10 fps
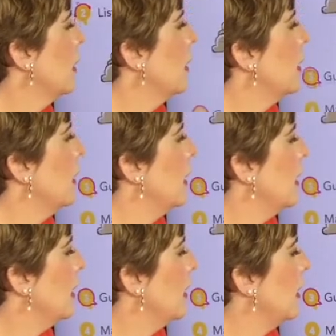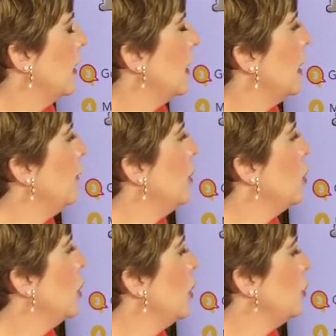If you
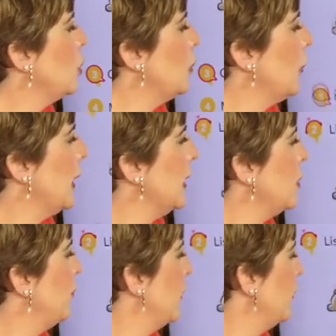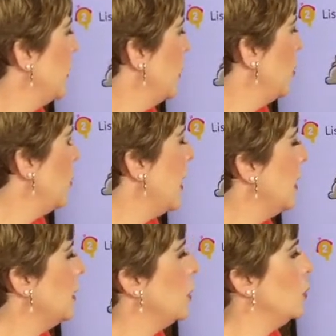go to page
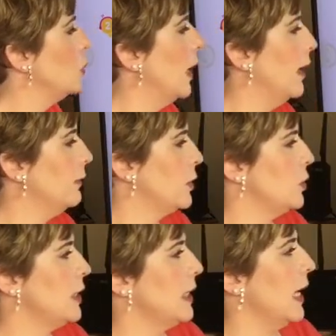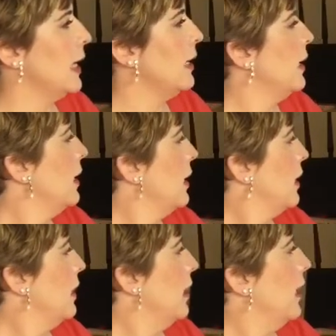51, you have to say
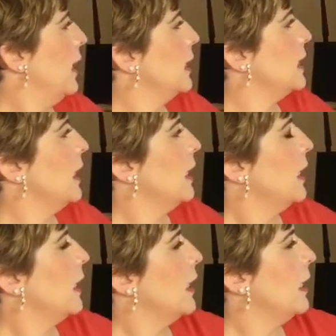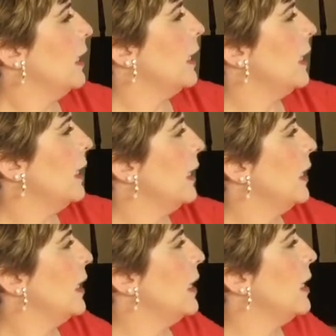that
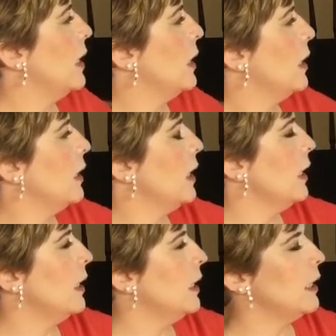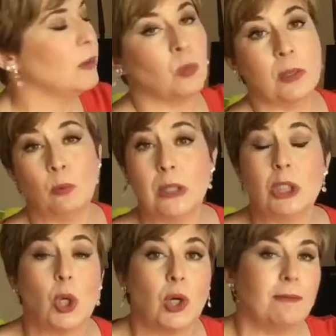when we
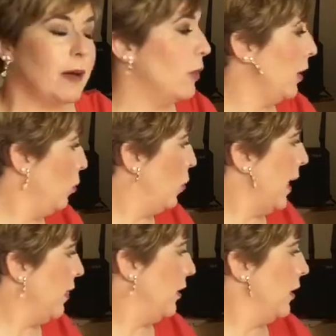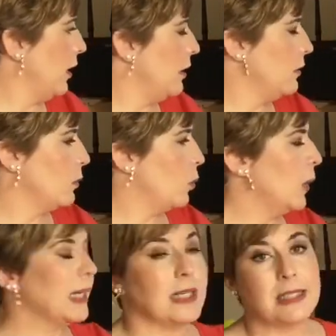talk about the weather, we
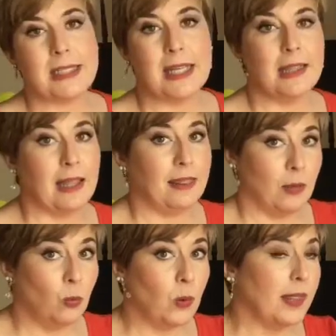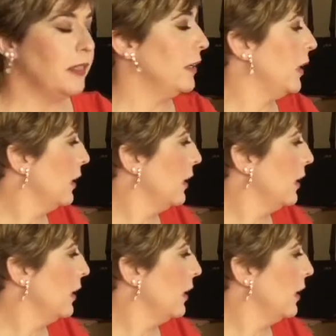can say that the weather